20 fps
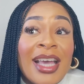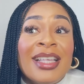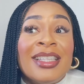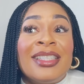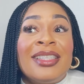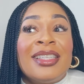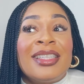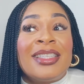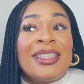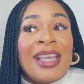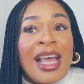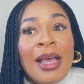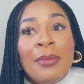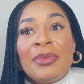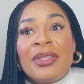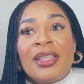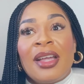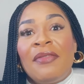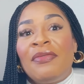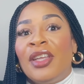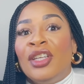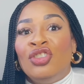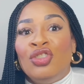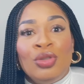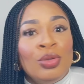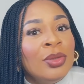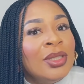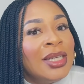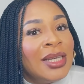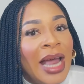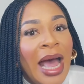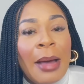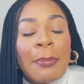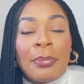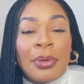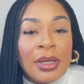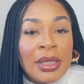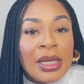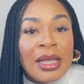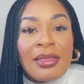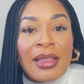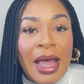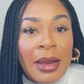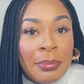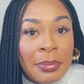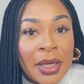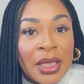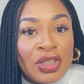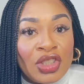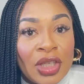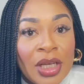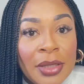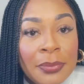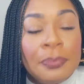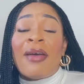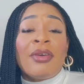is the same stuff that you did not put in that budget.